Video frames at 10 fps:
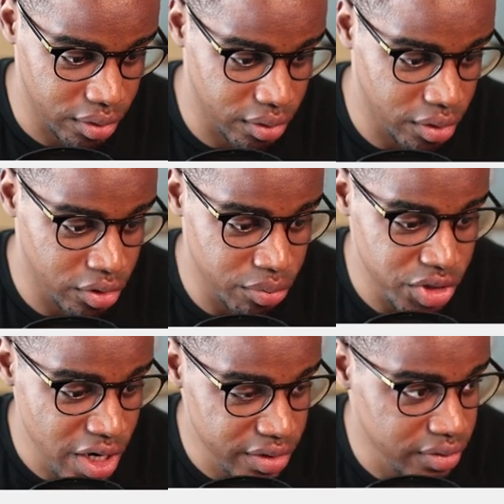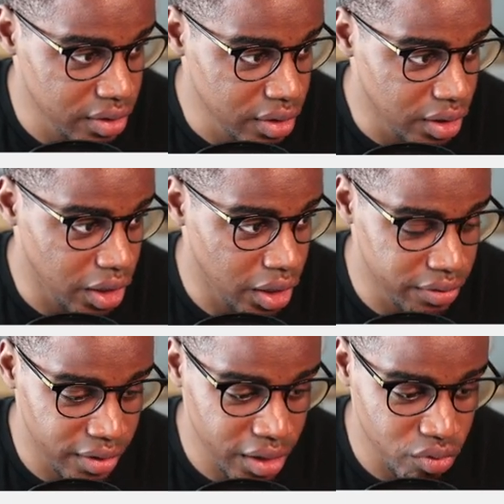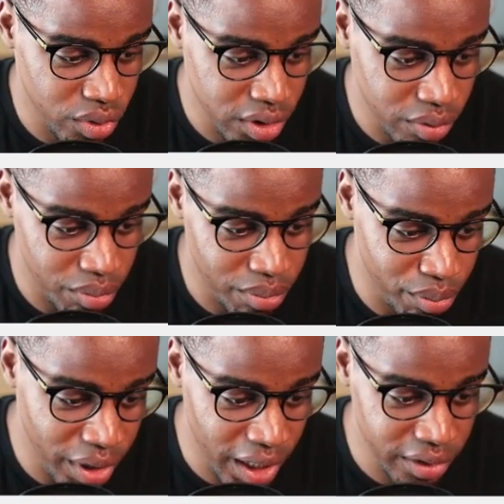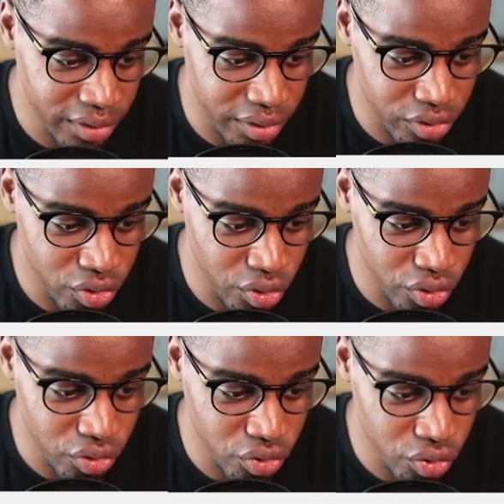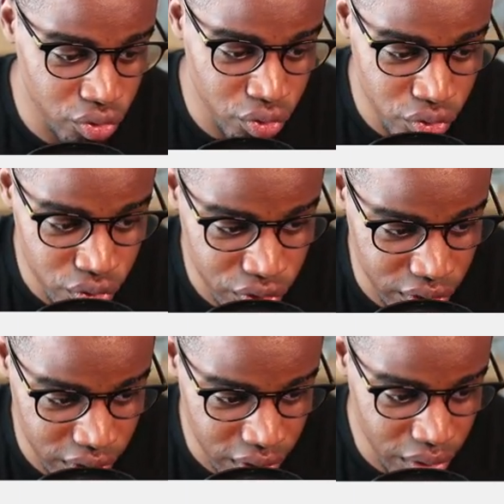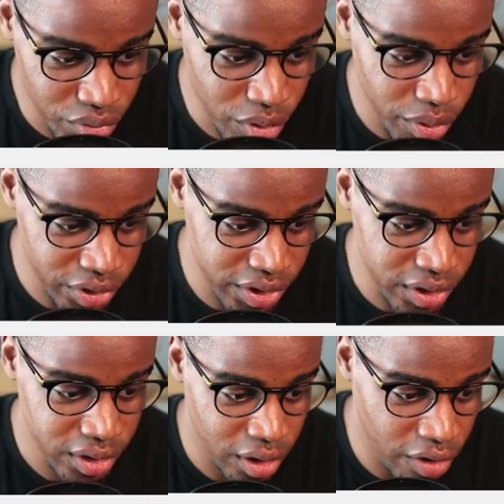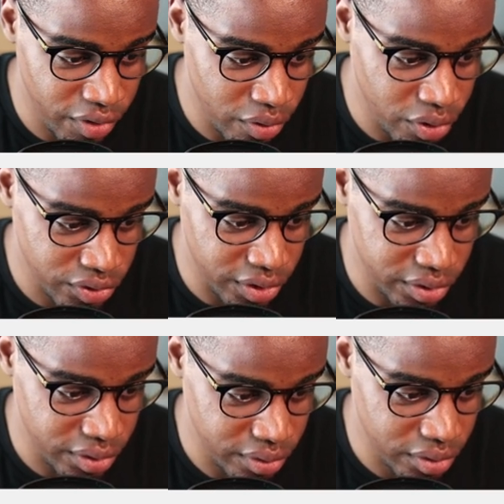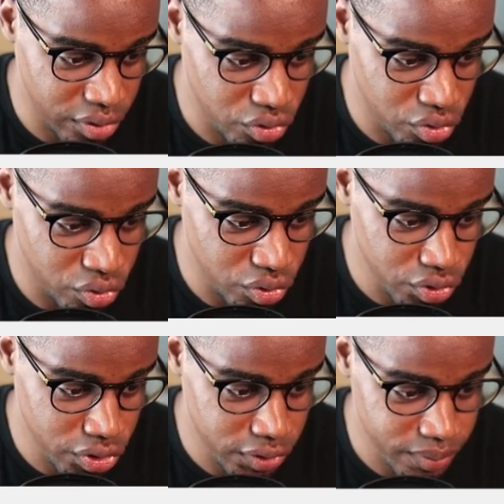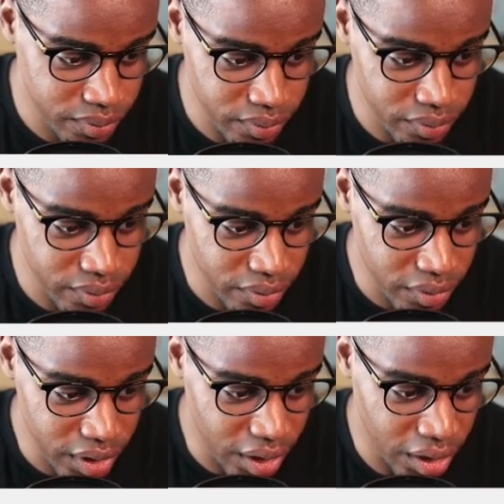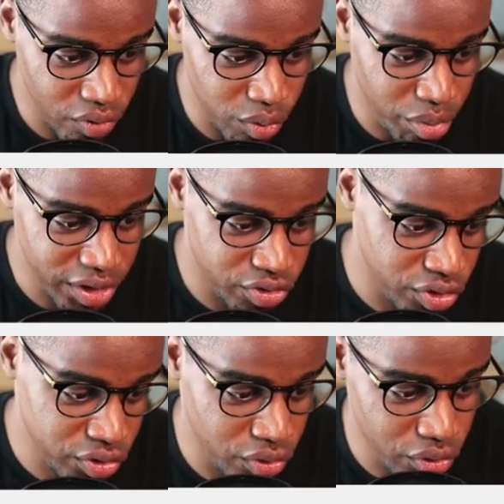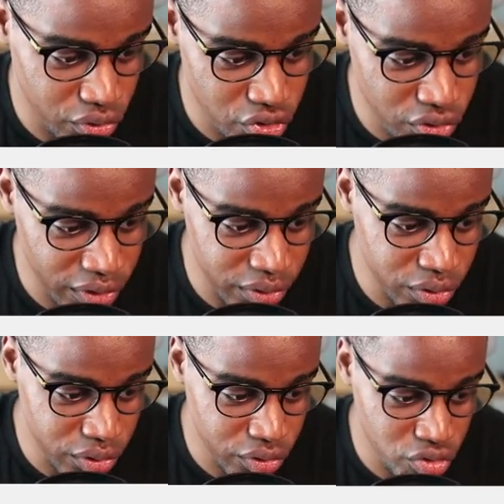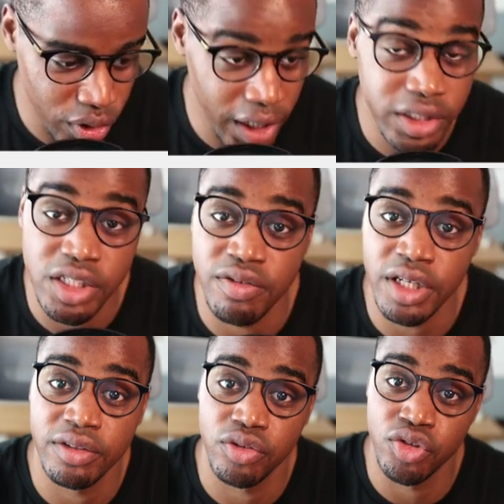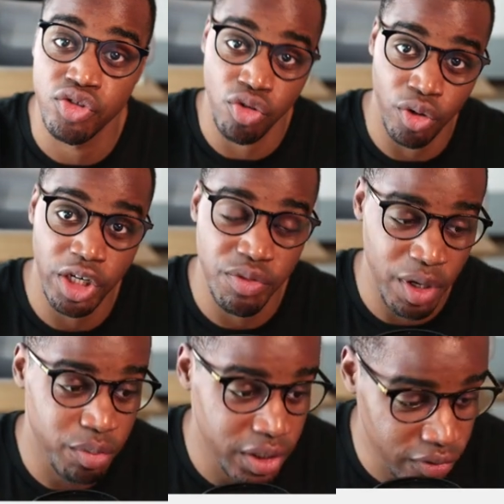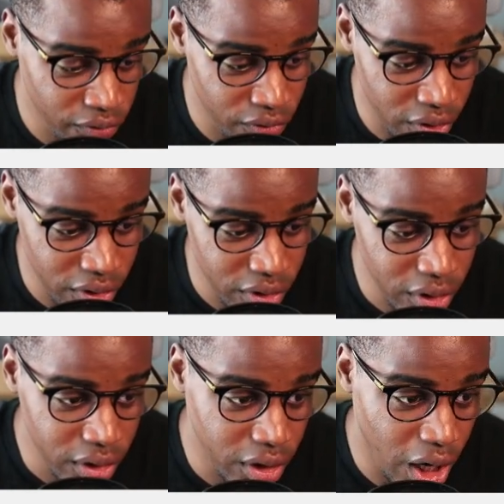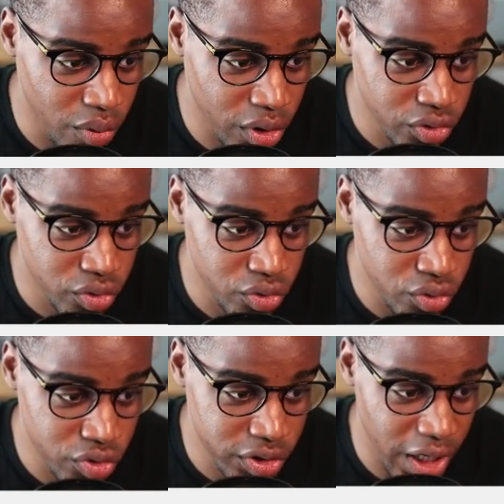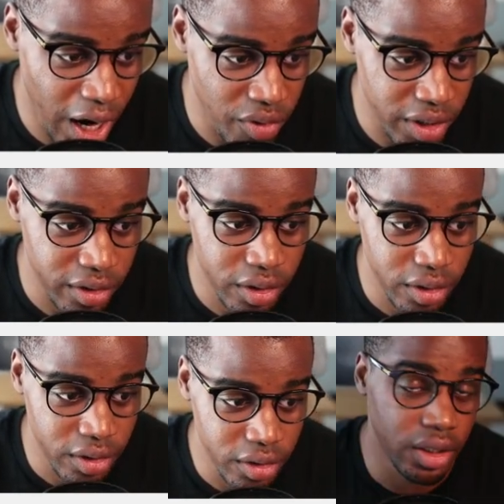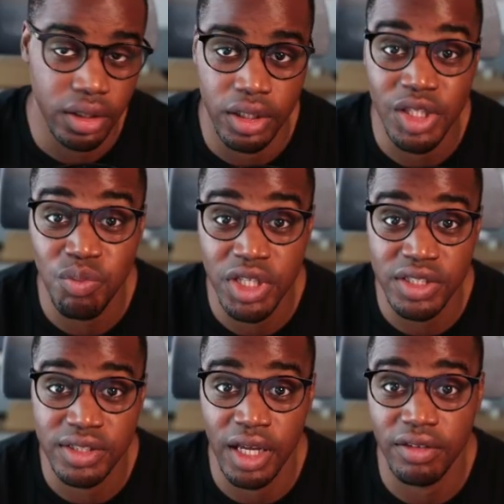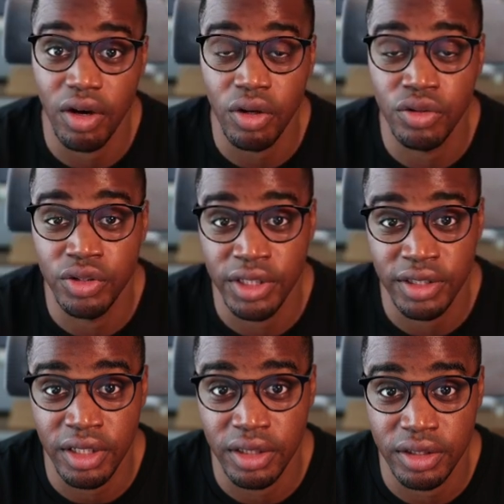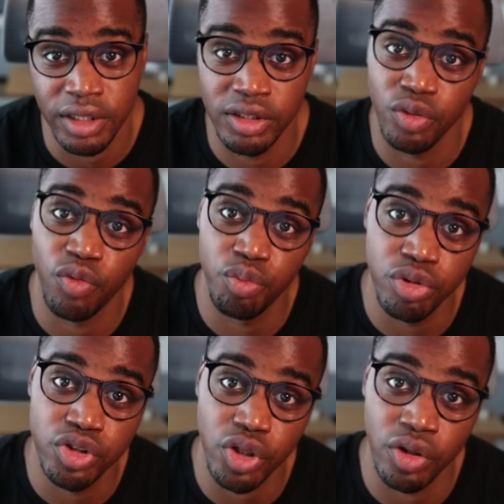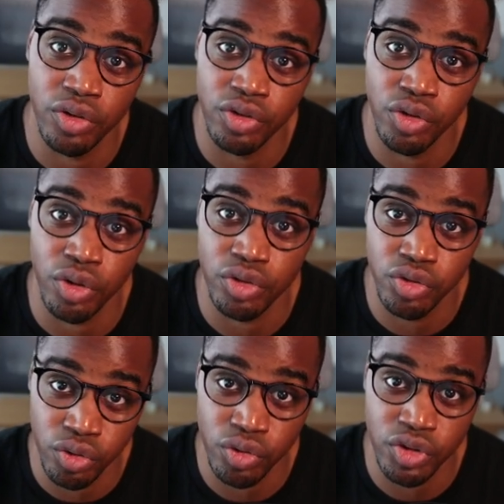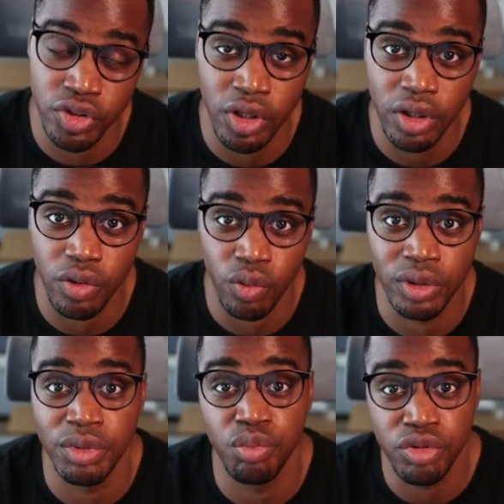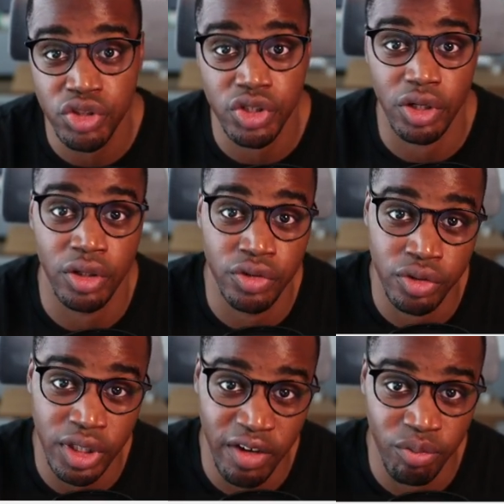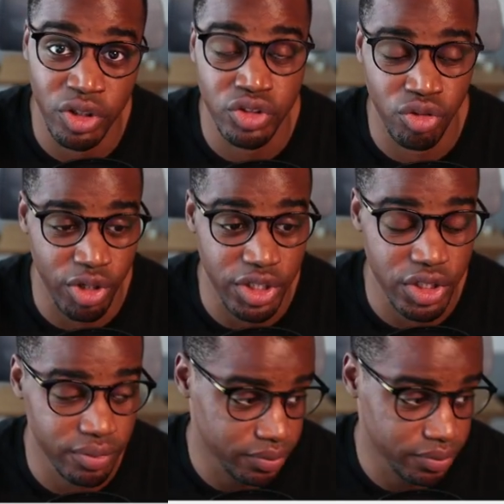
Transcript: an object, and then we'll bind the toDo's property of our state toDo's and we'll pass just the true value to activate the storage mapping for our toDo's array. It means that all the data that you've pushed on your to-do store will be pushed on the live block storage.